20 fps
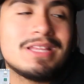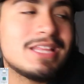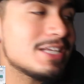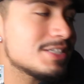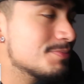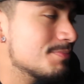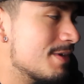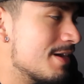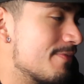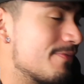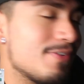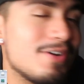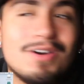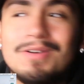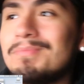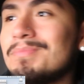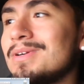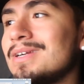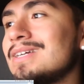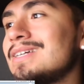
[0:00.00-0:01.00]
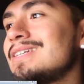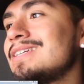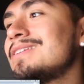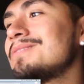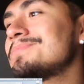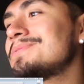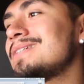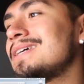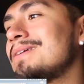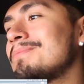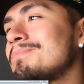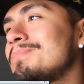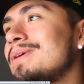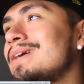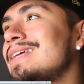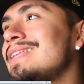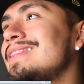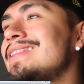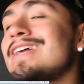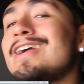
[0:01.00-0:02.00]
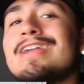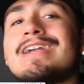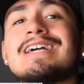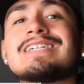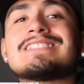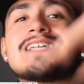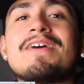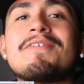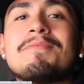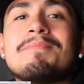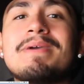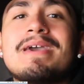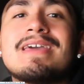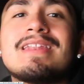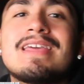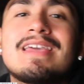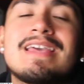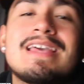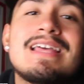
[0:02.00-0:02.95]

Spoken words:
That's my fault, bro. You know what I'm saying? But there you guys have it, man.